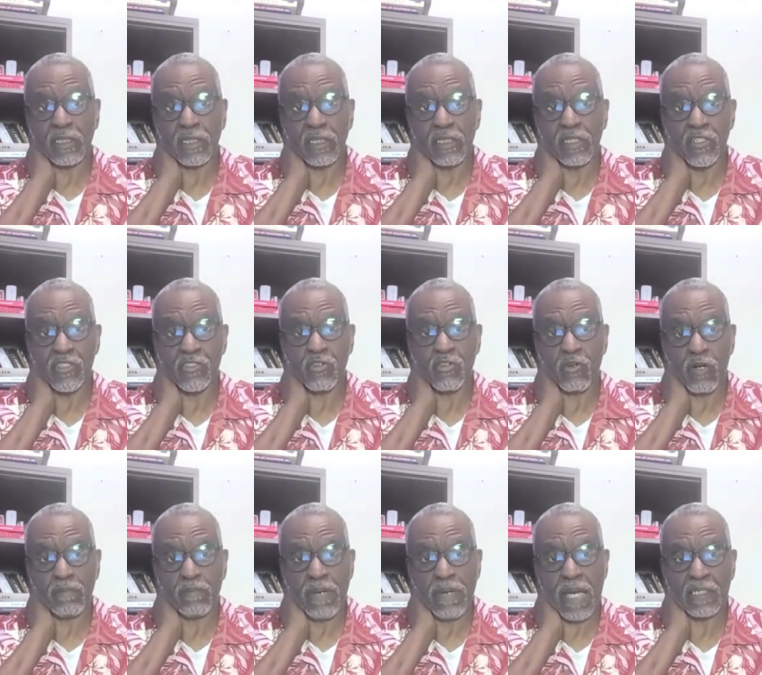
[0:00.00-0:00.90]
in
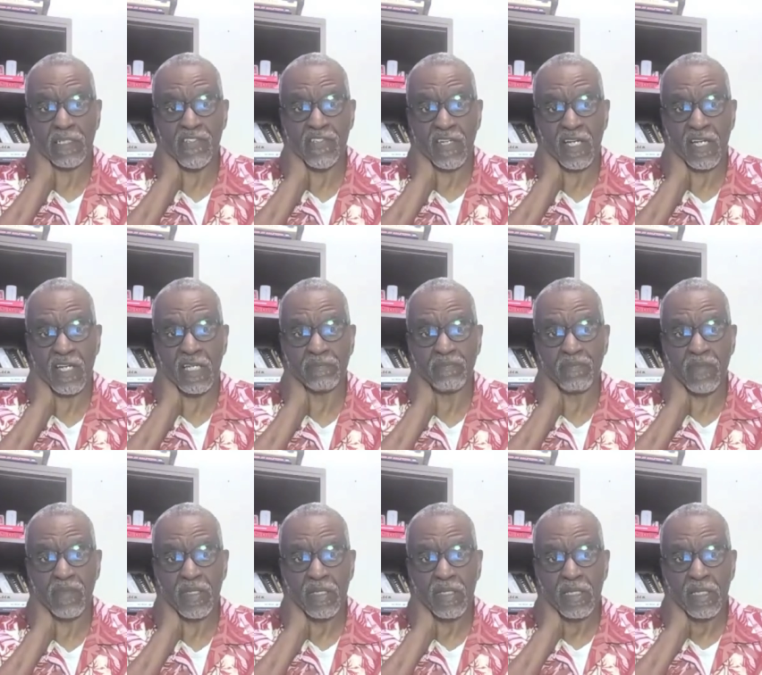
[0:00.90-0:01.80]
historic Palestine
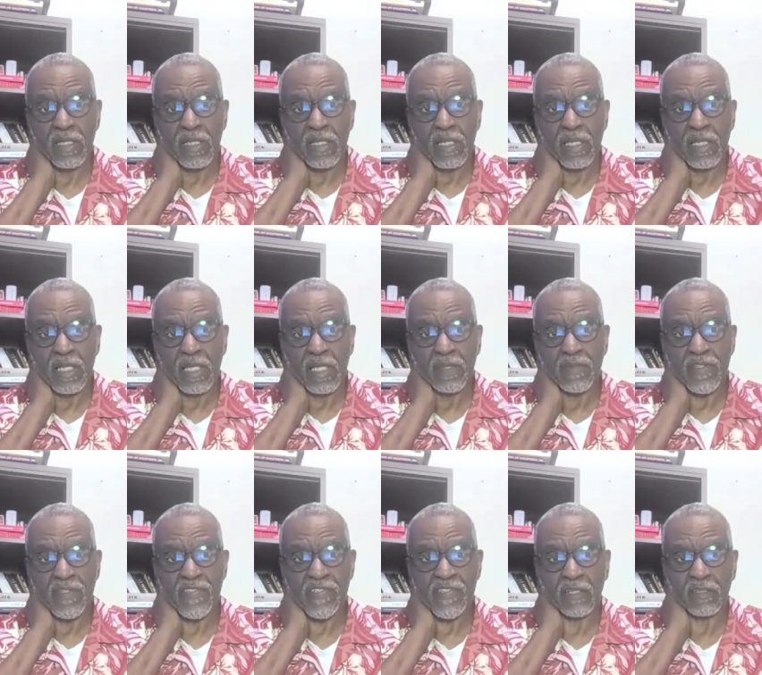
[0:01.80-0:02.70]
and the
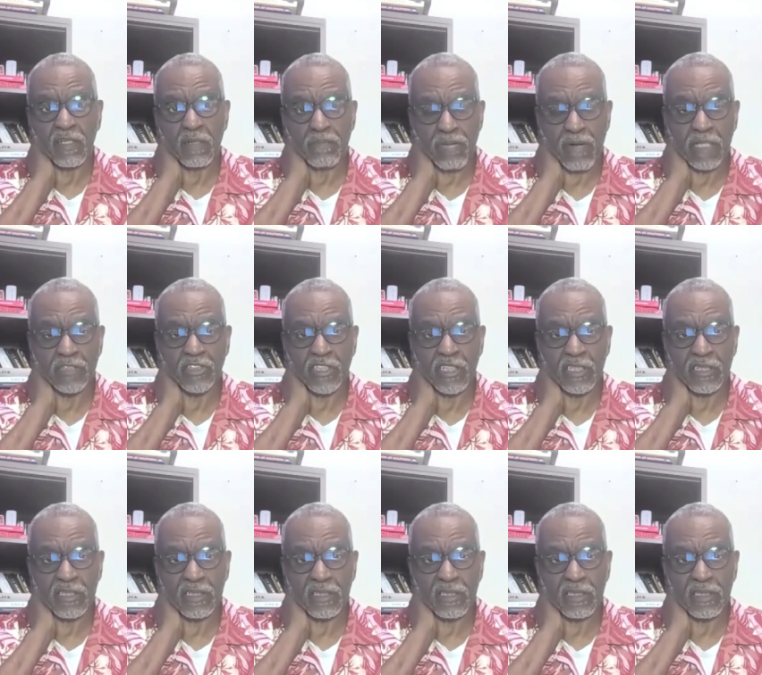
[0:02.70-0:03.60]
settler
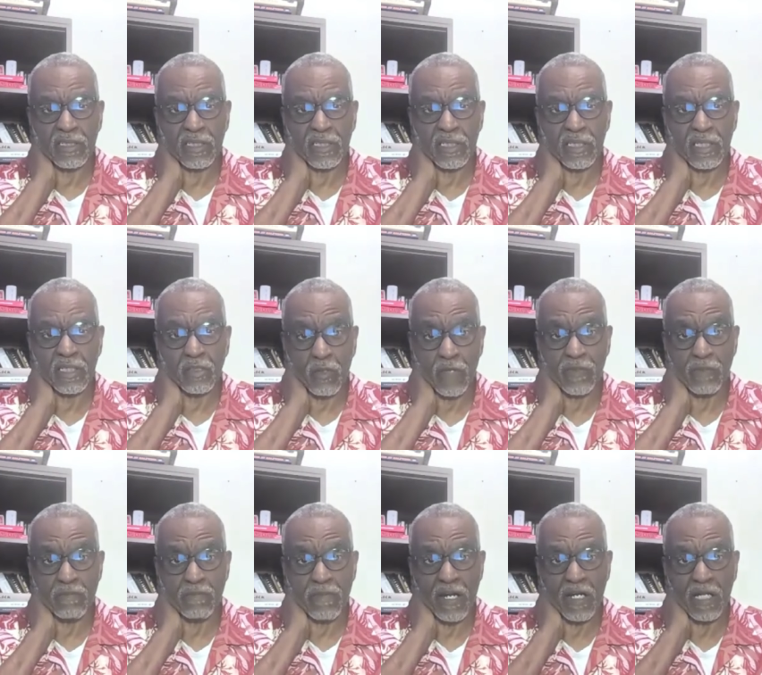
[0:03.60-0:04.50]
project in North
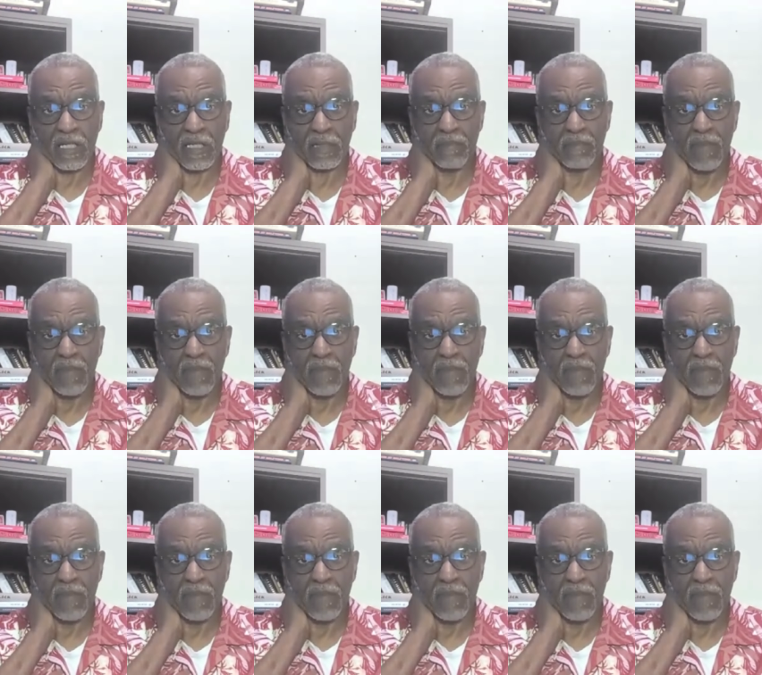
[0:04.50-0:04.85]
America.